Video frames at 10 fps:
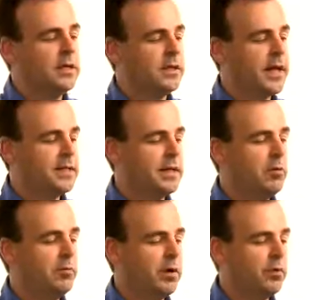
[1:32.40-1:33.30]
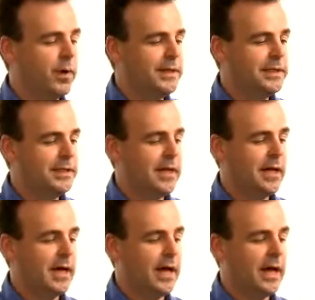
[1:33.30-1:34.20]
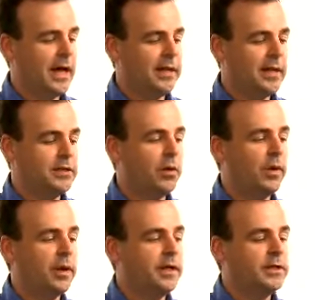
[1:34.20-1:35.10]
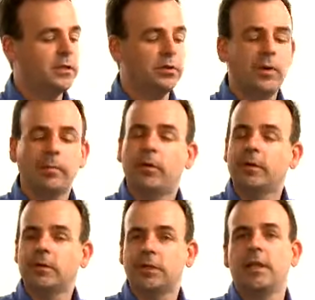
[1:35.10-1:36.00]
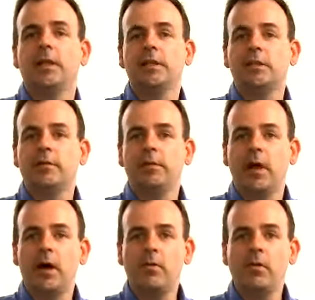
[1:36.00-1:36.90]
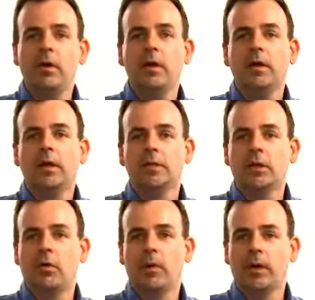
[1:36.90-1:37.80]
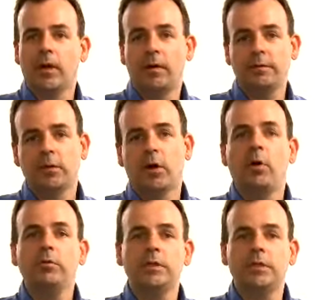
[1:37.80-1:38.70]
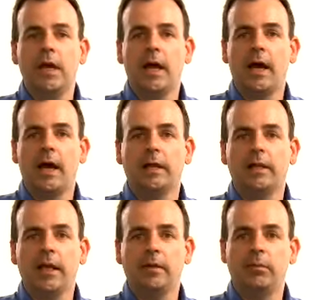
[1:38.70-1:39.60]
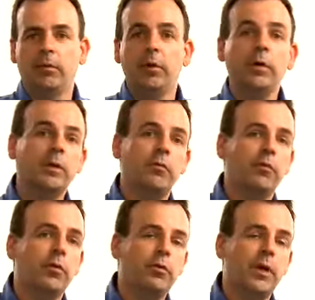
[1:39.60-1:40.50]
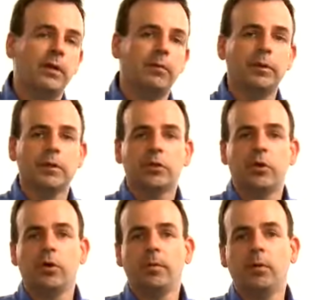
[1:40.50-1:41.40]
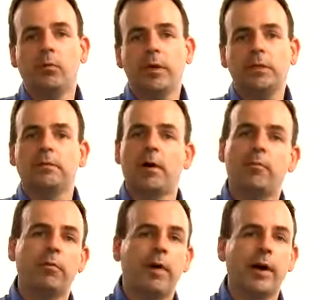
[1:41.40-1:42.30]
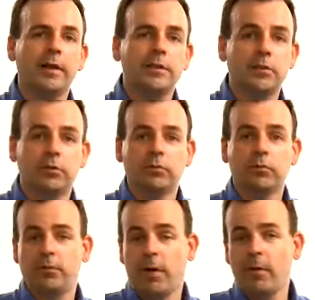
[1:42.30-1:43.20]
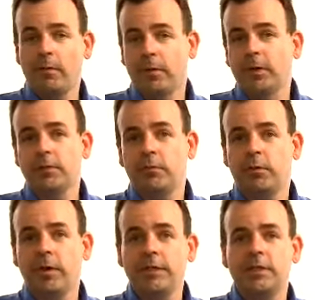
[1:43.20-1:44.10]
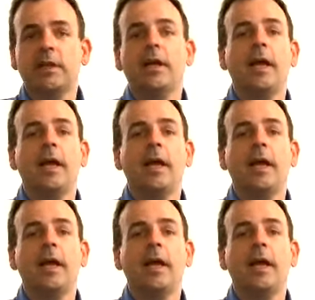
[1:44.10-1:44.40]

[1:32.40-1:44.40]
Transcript: So that's our request, and that's all I need to do. I'm going to send this off now. It's going off to the host, and it will look at the route and it will determine which of our providers to query for this request.